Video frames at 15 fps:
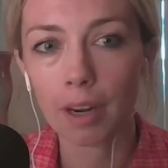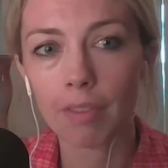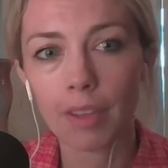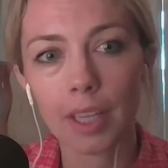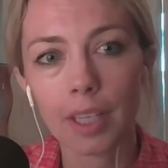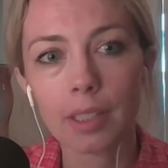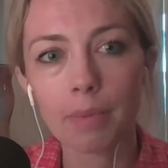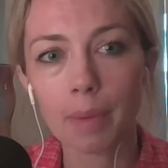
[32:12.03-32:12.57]
of
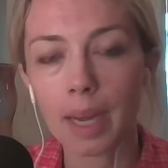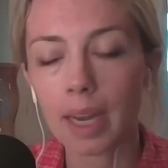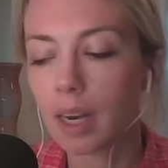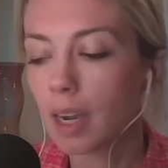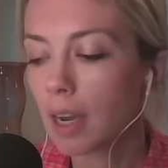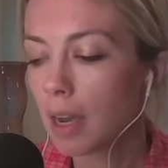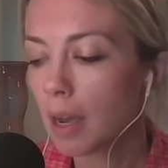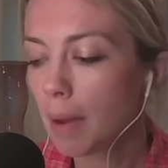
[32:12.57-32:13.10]
this. But
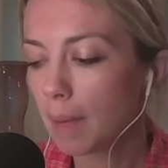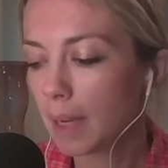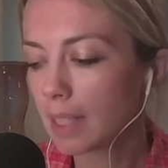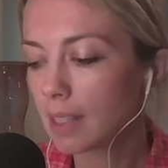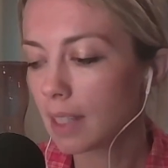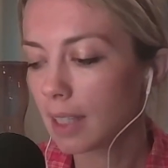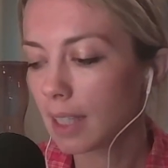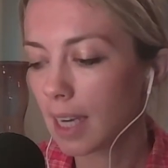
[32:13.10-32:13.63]

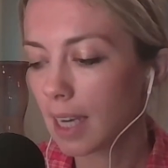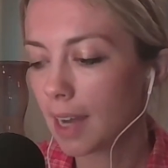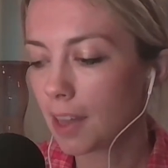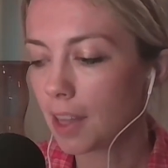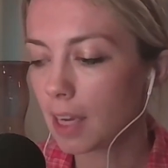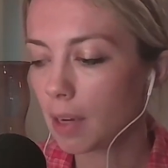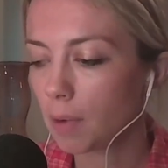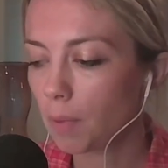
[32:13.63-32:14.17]
basically, I
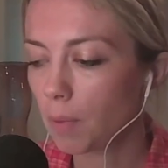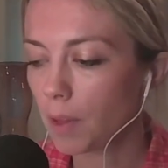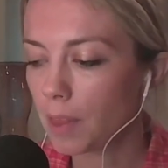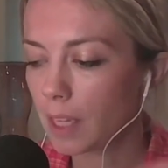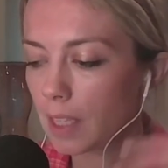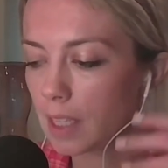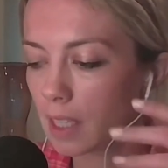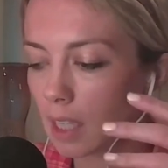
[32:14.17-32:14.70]
think one
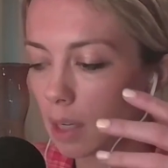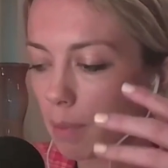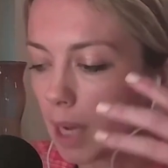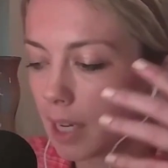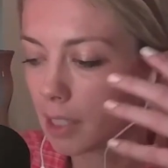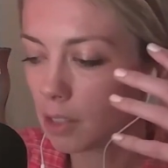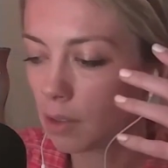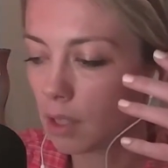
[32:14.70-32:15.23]
thing to think about
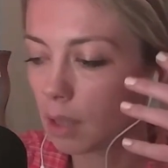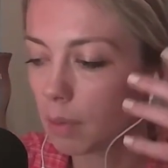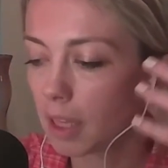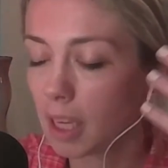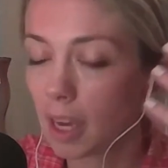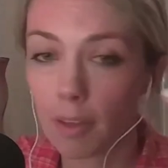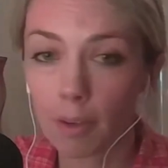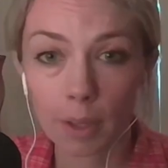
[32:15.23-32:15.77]
as you think about
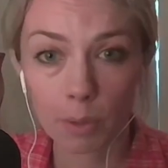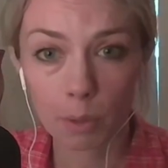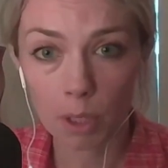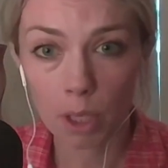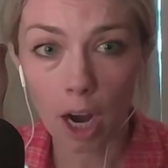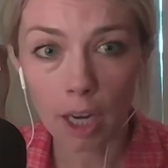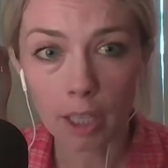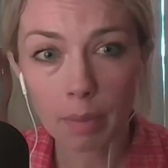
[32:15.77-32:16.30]
the other things we
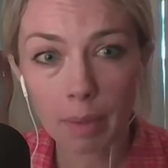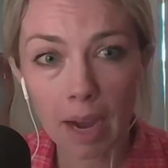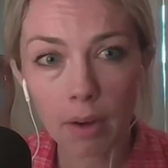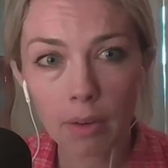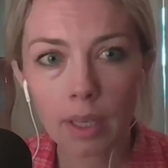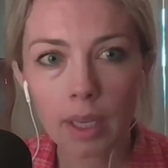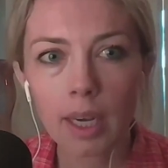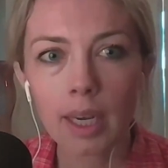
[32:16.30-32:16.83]
talked
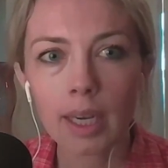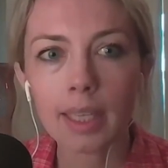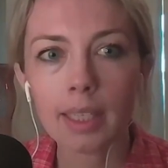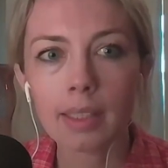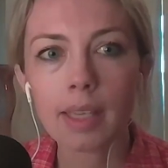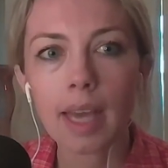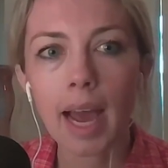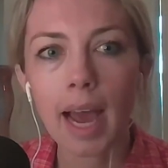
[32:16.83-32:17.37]
about
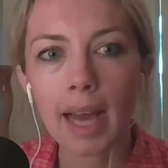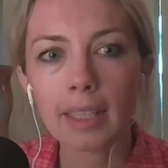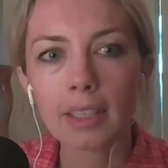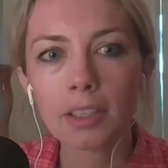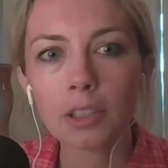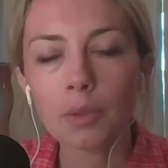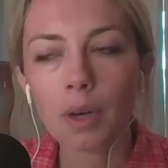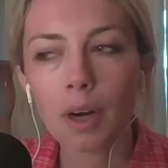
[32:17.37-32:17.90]
is as
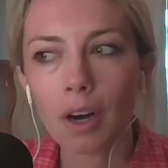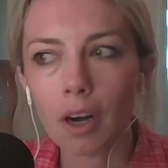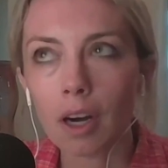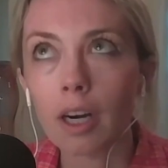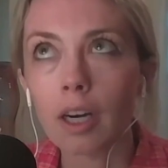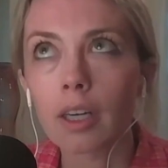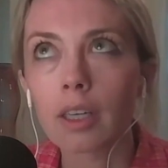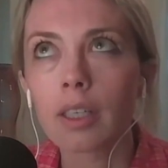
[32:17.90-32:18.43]
you
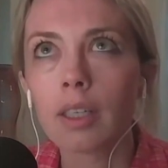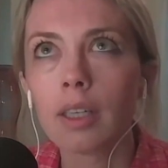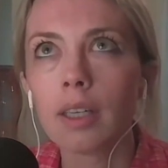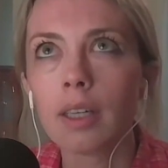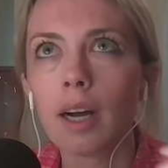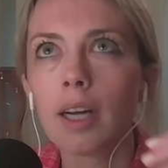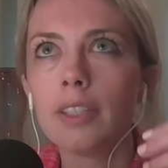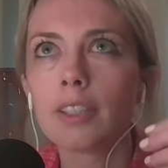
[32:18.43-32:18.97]
are
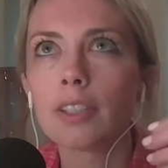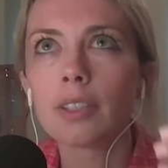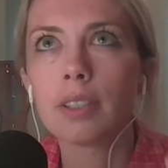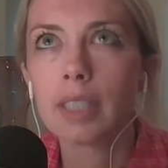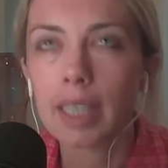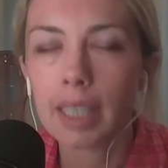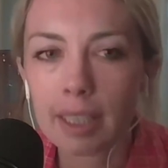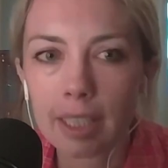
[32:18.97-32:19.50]

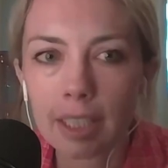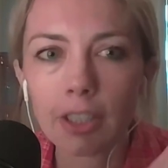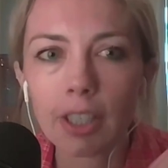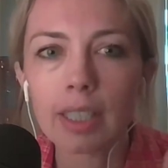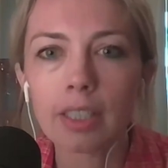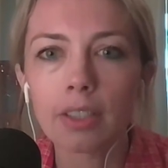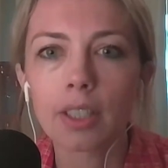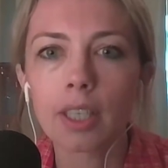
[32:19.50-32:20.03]
understanding your
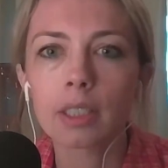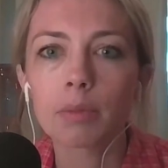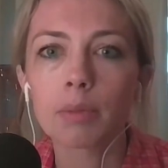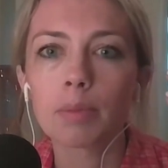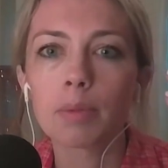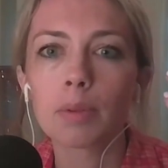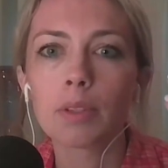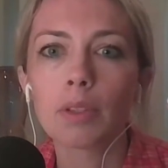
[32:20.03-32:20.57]
ideal customer
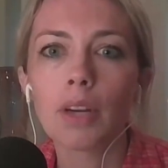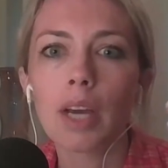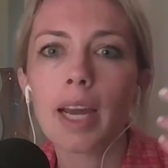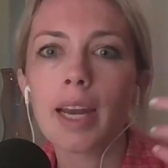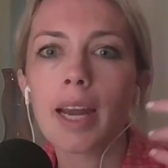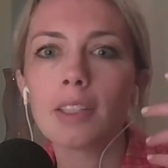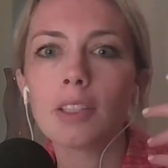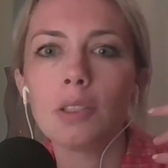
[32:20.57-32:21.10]
persona and
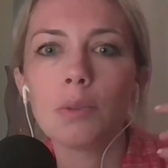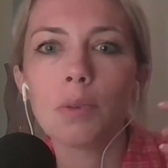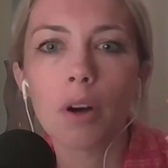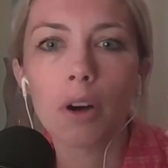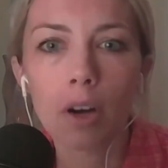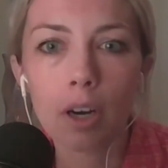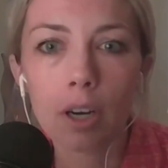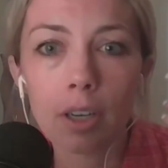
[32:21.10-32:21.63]
as you
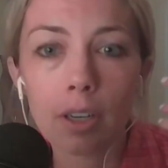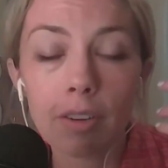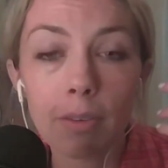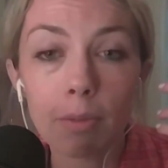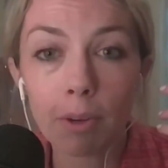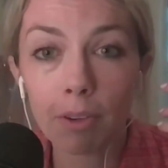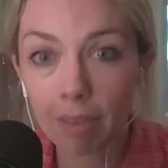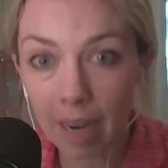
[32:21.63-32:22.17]
are
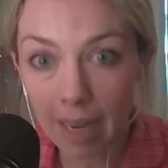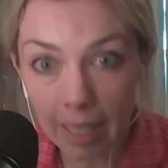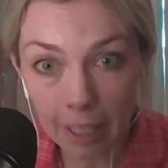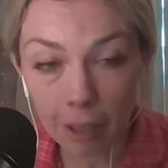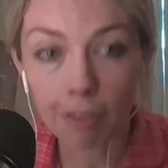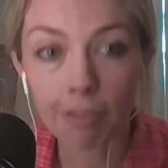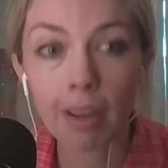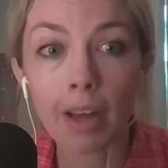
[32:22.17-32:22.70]
refining
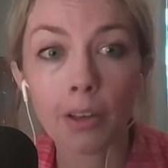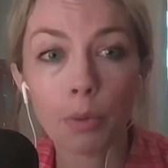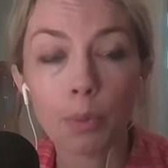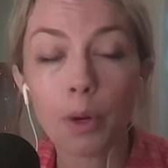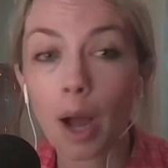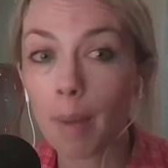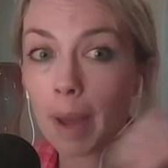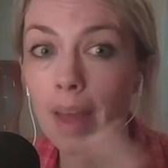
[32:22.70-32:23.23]
your value
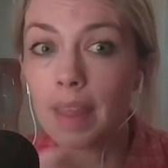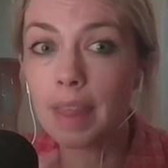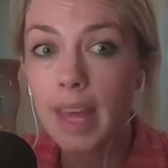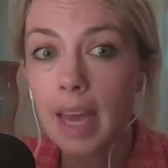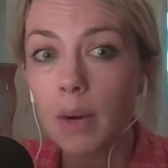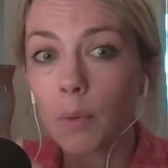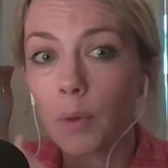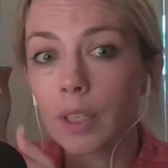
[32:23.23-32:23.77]
prop and
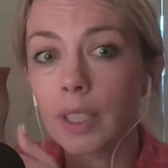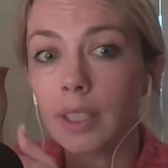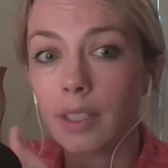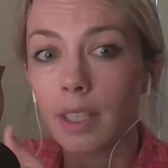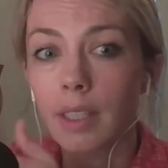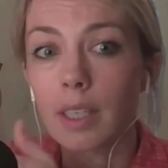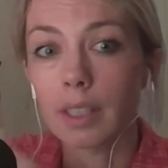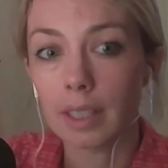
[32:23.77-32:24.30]
then working
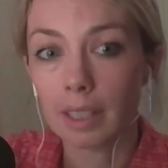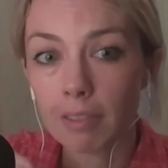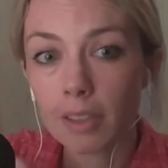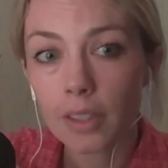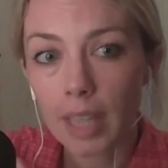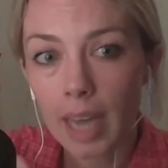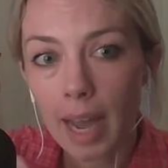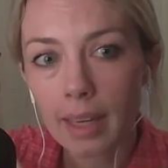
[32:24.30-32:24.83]
to deliver
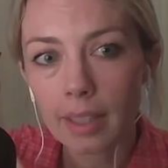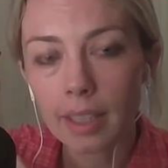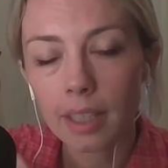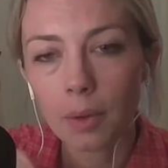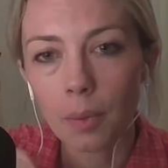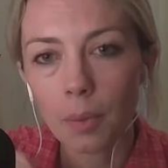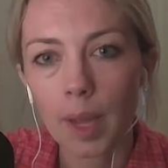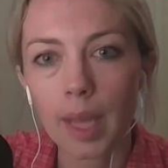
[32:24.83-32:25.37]
that in
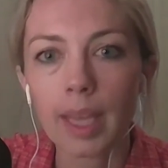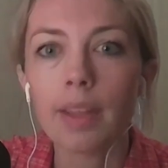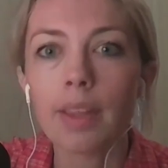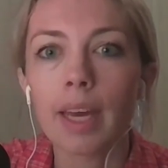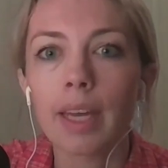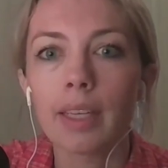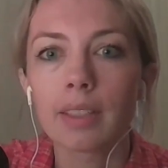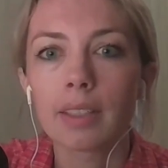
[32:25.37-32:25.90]
a way
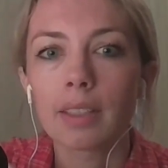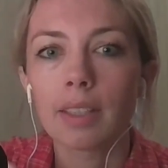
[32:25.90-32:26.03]
that is